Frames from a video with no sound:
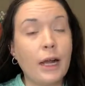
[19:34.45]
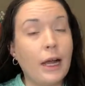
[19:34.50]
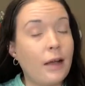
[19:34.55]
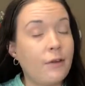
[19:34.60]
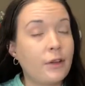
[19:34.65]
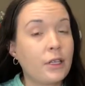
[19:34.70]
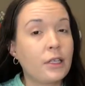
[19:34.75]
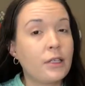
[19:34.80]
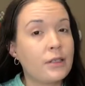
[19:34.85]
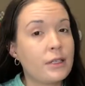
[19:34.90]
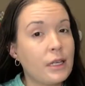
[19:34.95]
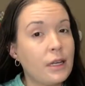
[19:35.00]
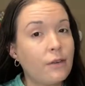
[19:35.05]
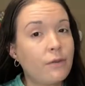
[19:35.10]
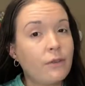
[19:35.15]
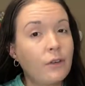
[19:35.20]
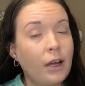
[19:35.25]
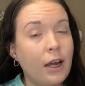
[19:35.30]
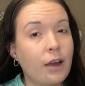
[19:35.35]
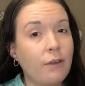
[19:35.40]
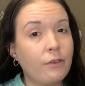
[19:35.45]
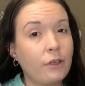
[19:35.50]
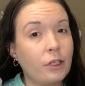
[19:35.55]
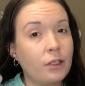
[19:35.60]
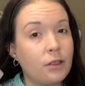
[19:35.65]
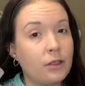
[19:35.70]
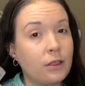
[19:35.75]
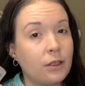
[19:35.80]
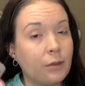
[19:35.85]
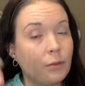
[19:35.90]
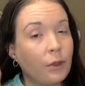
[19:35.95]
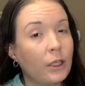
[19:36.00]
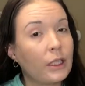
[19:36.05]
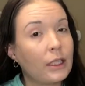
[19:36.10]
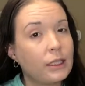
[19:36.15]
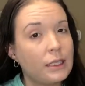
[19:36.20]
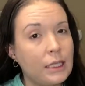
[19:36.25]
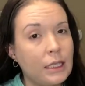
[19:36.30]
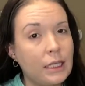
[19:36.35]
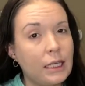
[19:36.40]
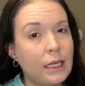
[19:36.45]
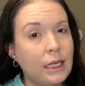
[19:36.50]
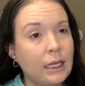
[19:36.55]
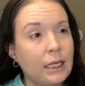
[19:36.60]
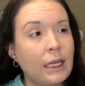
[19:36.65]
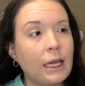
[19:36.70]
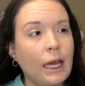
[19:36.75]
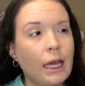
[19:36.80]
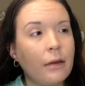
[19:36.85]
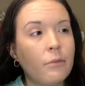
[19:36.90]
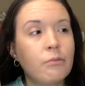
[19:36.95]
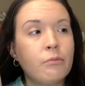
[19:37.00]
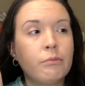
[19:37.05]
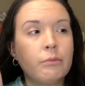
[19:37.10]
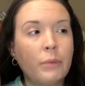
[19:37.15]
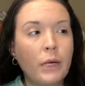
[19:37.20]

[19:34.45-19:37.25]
I haven't used it in forever, so we're going to see again.